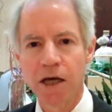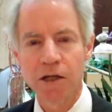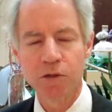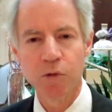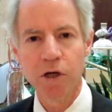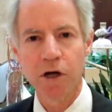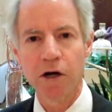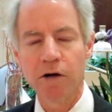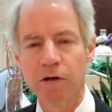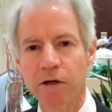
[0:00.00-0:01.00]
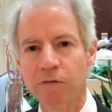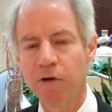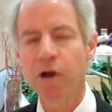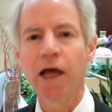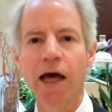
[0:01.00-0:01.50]
And we are
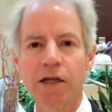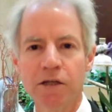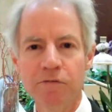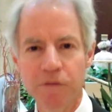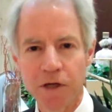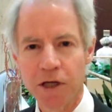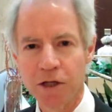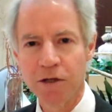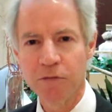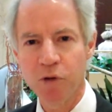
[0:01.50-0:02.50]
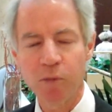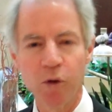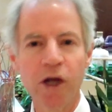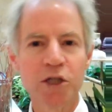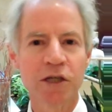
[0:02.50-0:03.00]
very active in
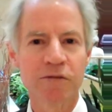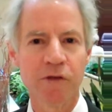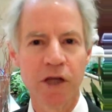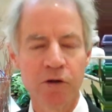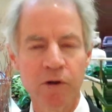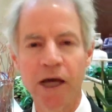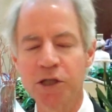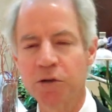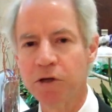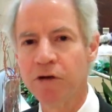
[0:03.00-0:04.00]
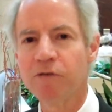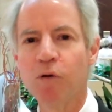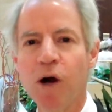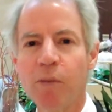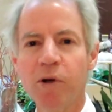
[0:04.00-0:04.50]
preparations for the International Year of
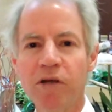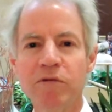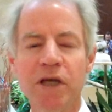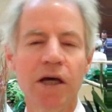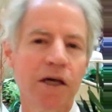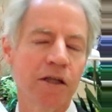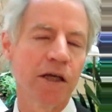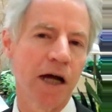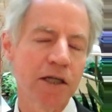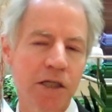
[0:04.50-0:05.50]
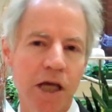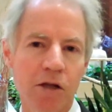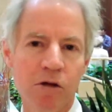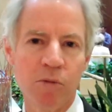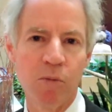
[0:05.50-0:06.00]
Cooperatives. The
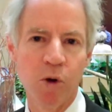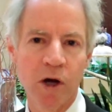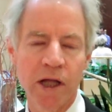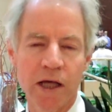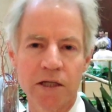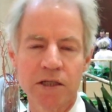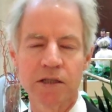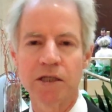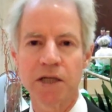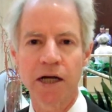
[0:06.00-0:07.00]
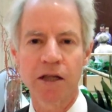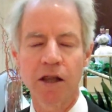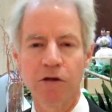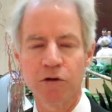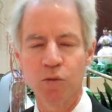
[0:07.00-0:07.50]
ICA Global Board has
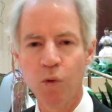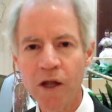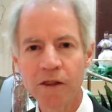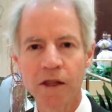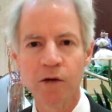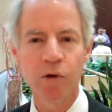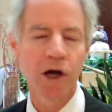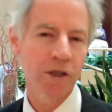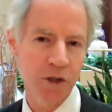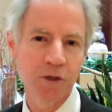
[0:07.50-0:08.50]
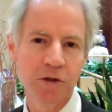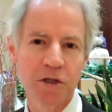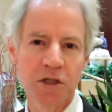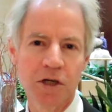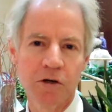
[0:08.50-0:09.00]
decided that there's one thing we ought to do
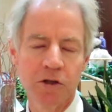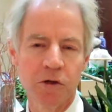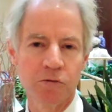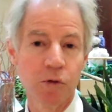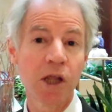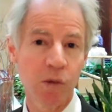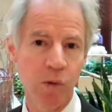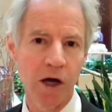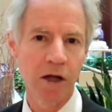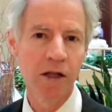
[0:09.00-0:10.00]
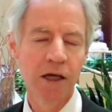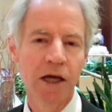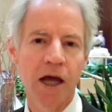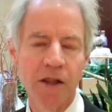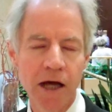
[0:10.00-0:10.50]
this year and do it really well,
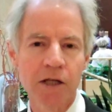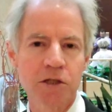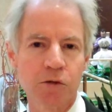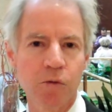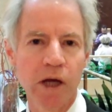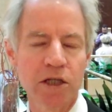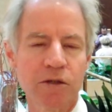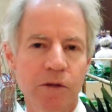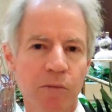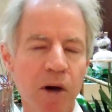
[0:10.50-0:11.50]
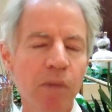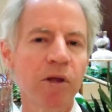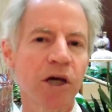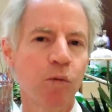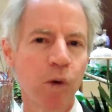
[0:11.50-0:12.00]
and that is to raise the
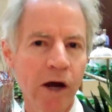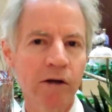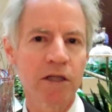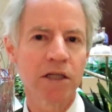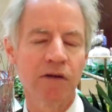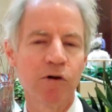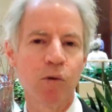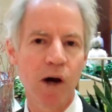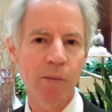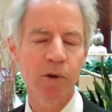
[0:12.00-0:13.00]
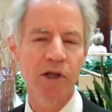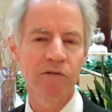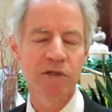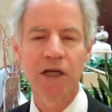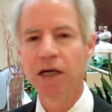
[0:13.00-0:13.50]
public awareness of
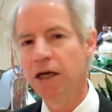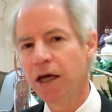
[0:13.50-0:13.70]
cooperatives